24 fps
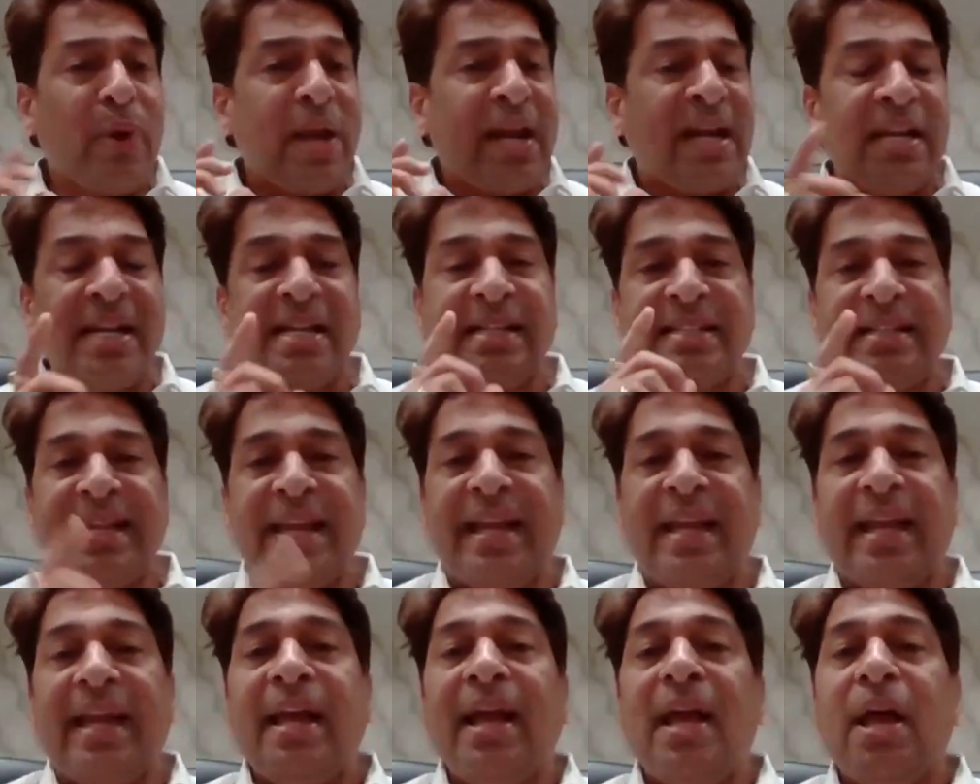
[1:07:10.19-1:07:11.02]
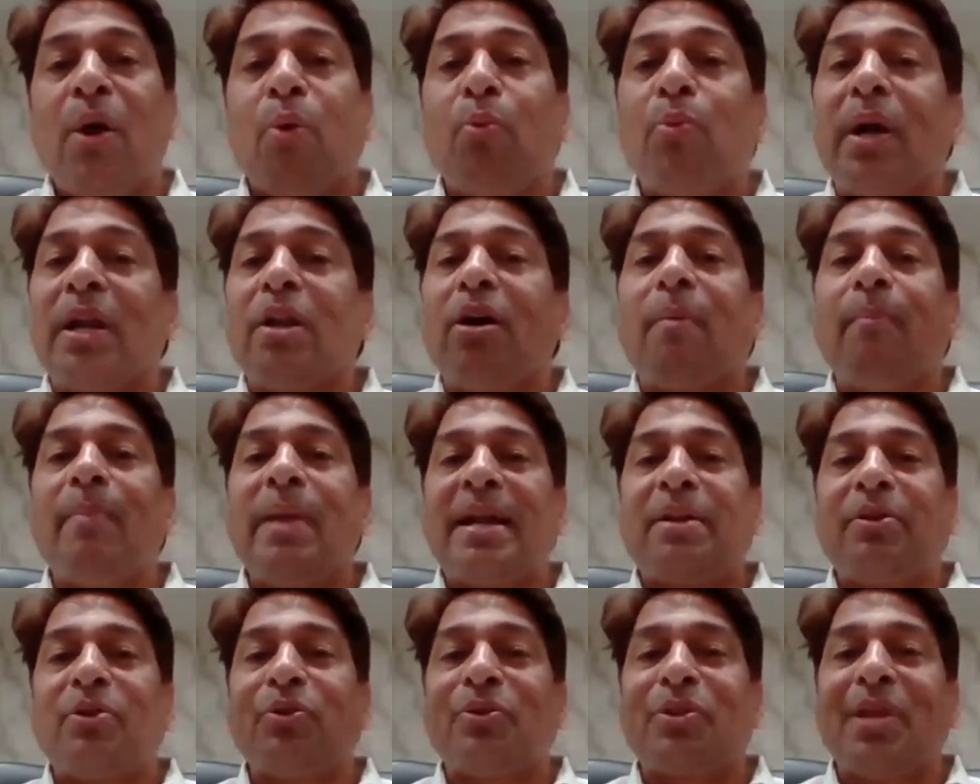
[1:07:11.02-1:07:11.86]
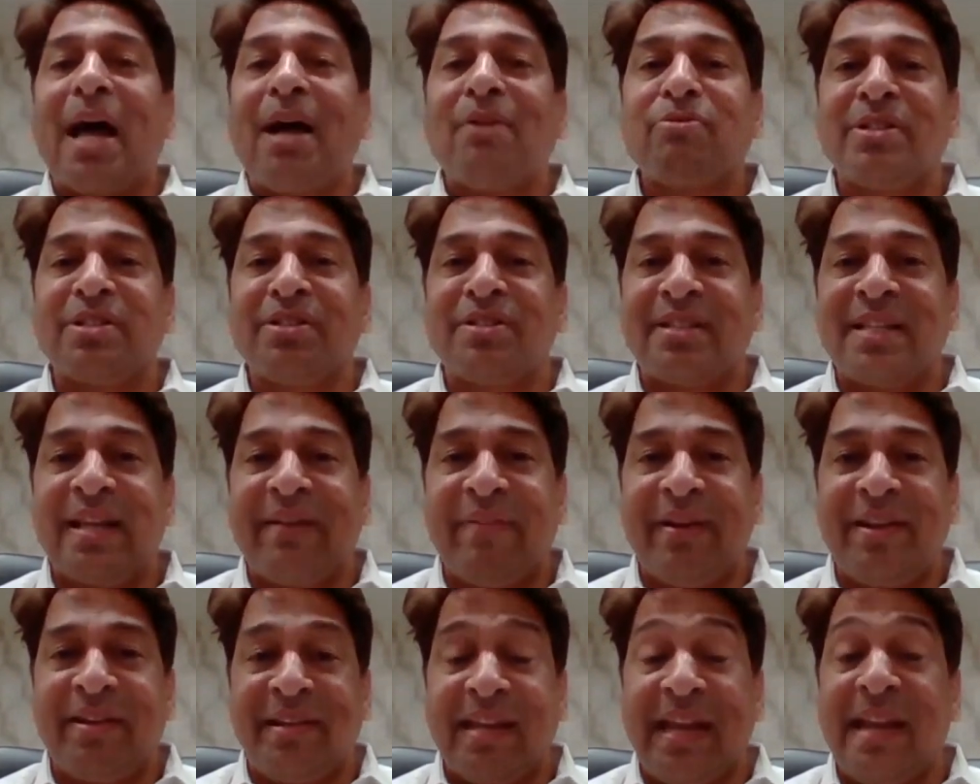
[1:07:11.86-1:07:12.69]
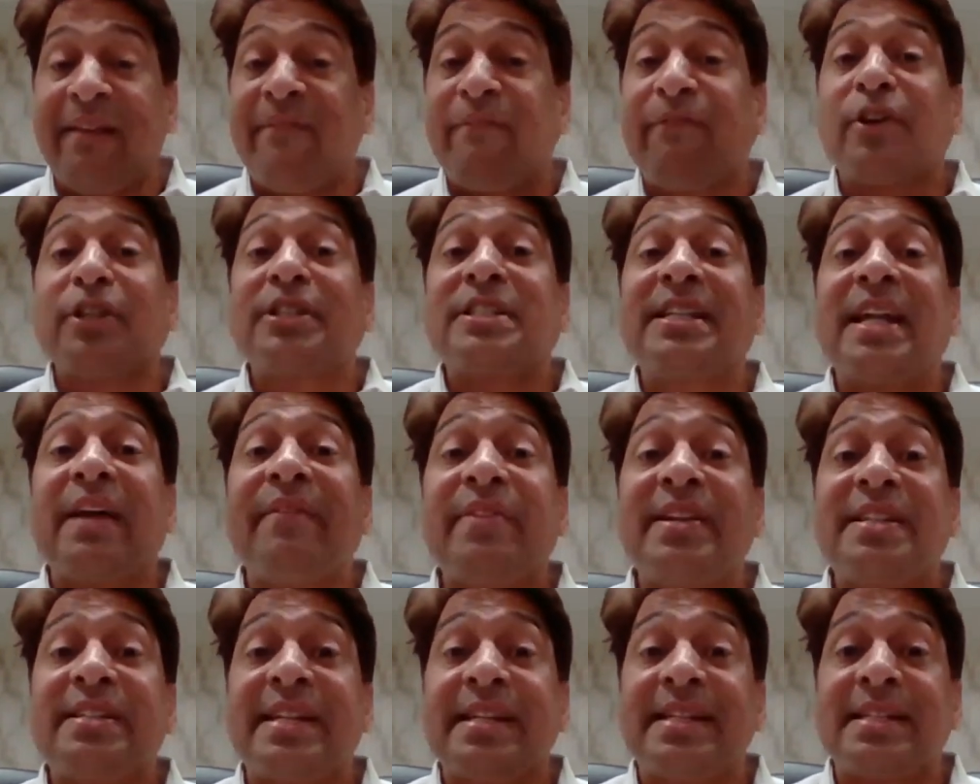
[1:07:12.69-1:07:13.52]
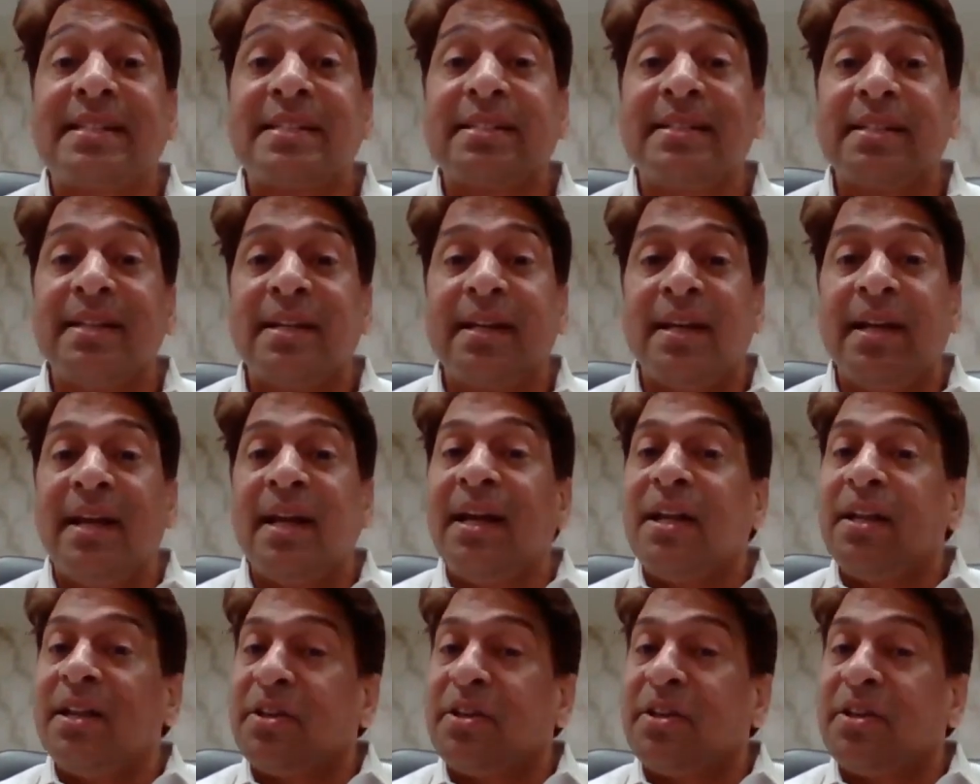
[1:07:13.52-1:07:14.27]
Quickly say 1/2017. For services,